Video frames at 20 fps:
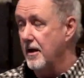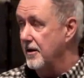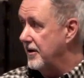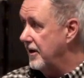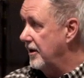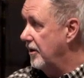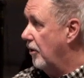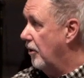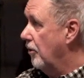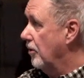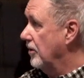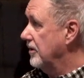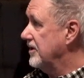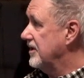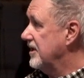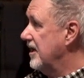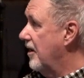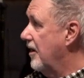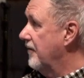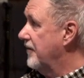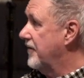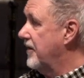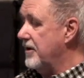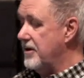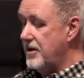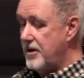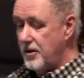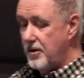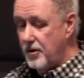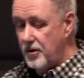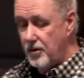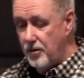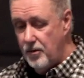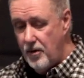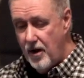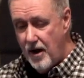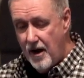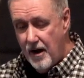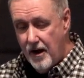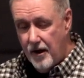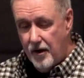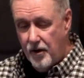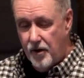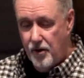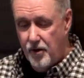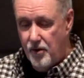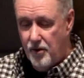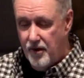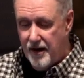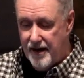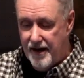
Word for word: The old self, the you who